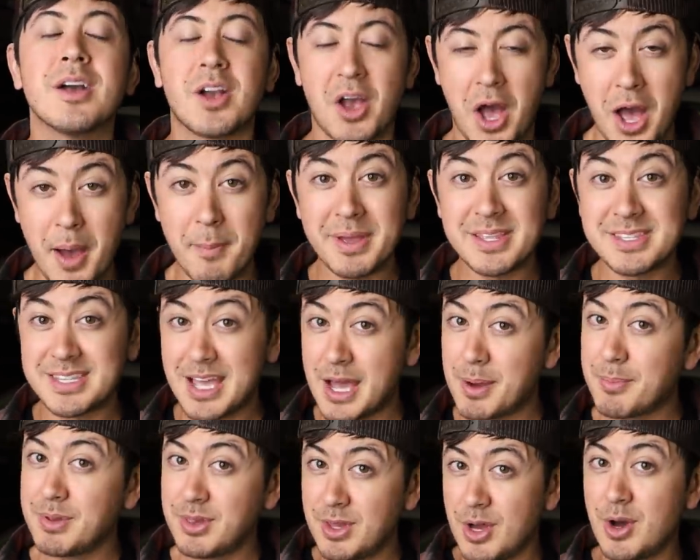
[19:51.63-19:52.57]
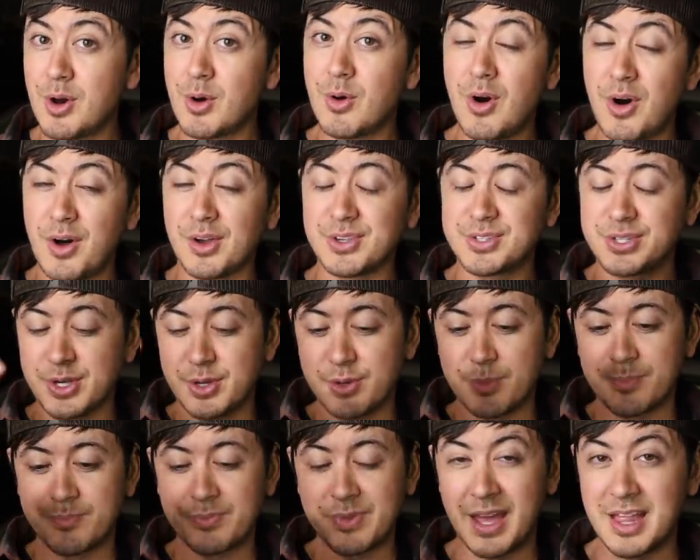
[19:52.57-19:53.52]
Comment down below
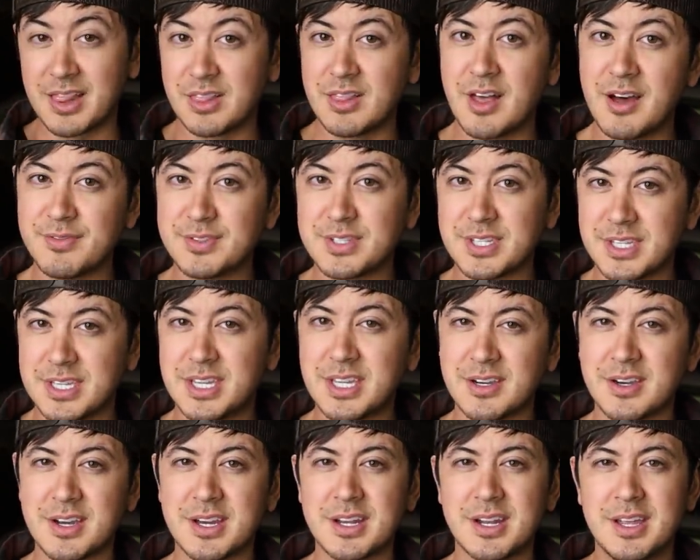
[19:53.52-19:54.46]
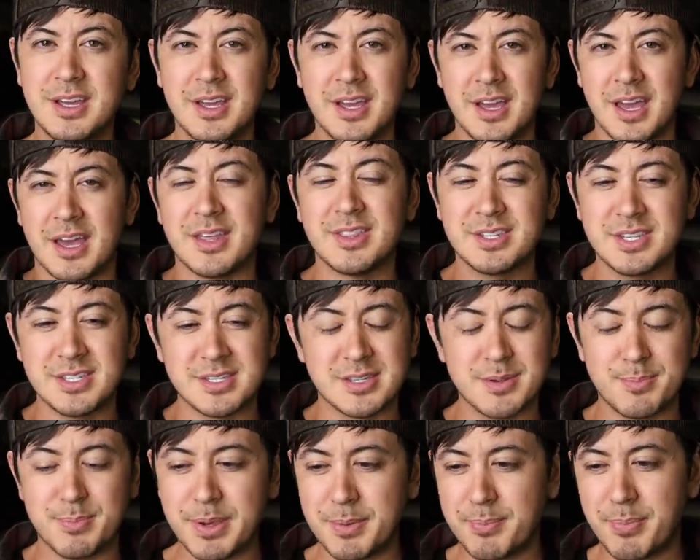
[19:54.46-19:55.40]
also. I love to hear it, and this
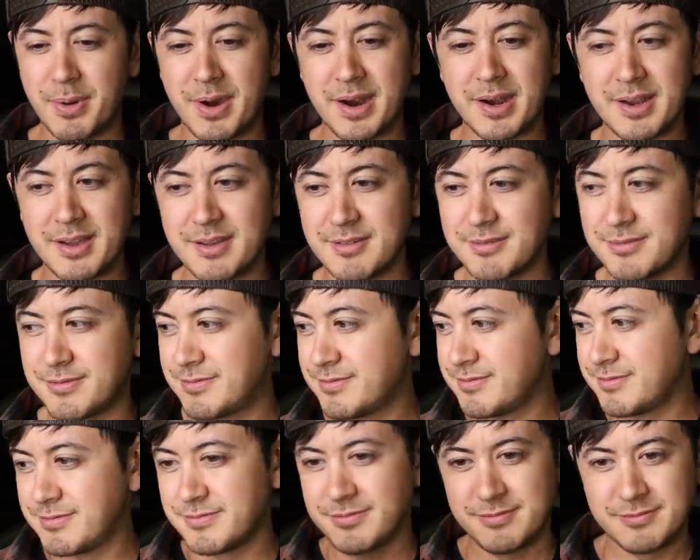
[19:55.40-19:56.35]
is a big part of